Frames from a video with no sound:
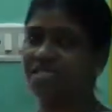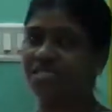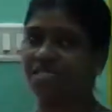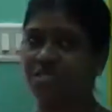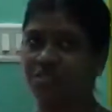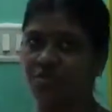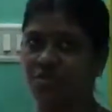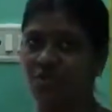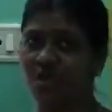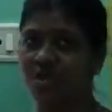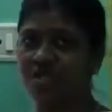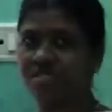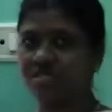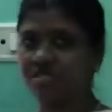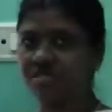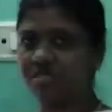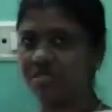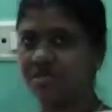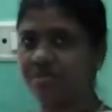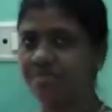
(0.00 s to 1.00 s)
in the solar
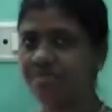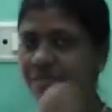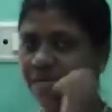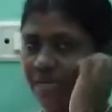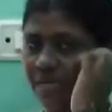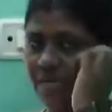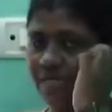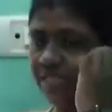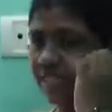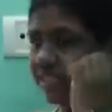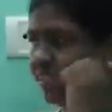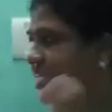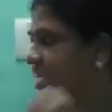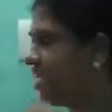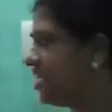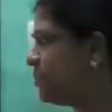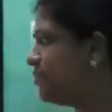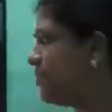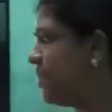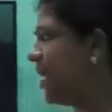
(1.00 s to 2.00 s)
system,
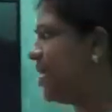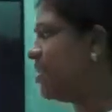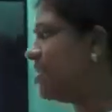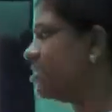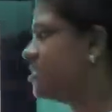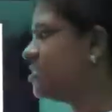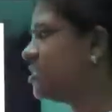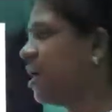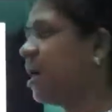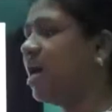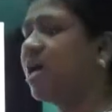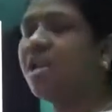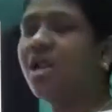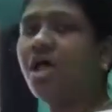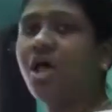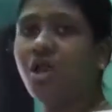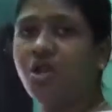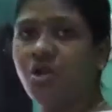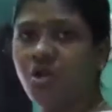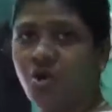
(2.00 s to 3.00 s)
these planets
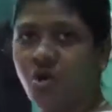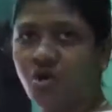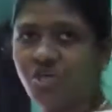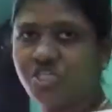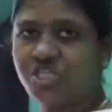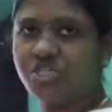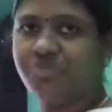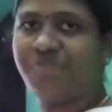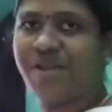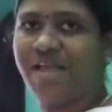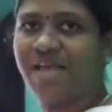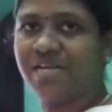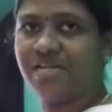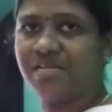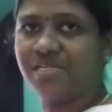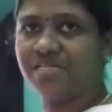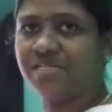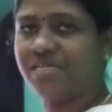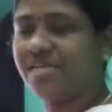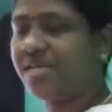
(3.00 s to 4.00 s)
are lost planets,